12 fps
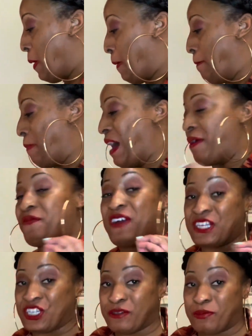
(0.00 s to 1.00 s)
my
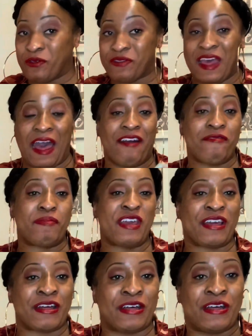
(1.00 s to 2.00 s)
vegetables have
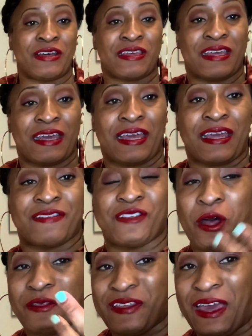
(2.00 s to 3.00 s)
been cooking,
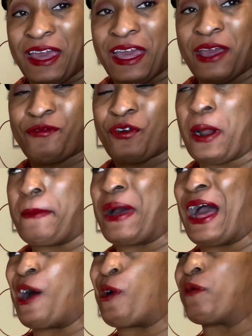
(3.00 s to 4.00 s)
sauteing for
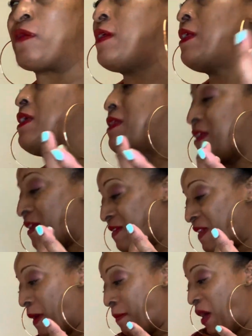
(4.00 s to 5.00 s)
about, let's
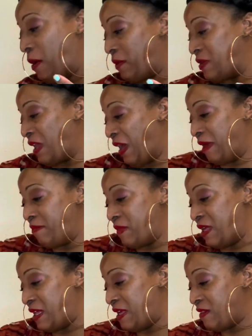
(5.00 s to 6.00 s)
say about 9
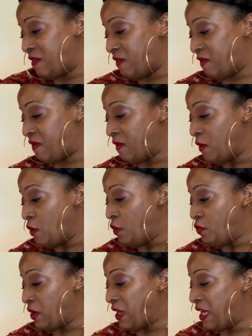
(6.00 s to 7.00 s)
minutes.
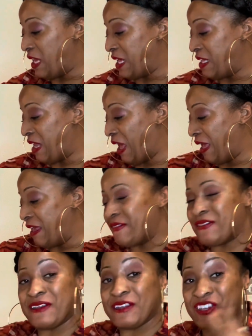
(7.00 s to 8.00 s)
They're getting
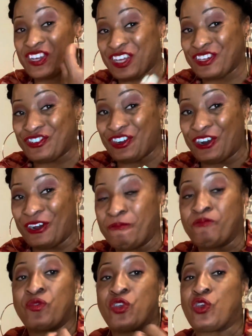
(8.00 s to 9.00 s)
nice and tender.
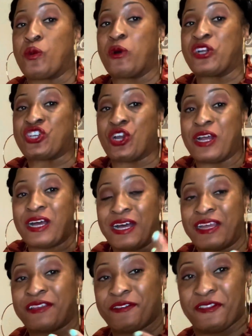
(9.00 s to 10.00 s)
You want your
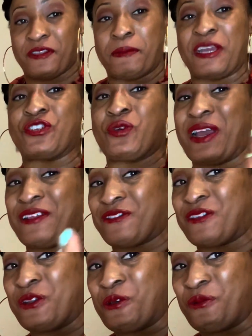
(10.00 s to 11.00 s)
onions to be
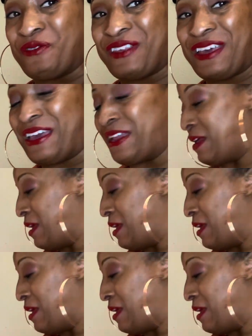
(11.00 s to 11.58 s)
translucent,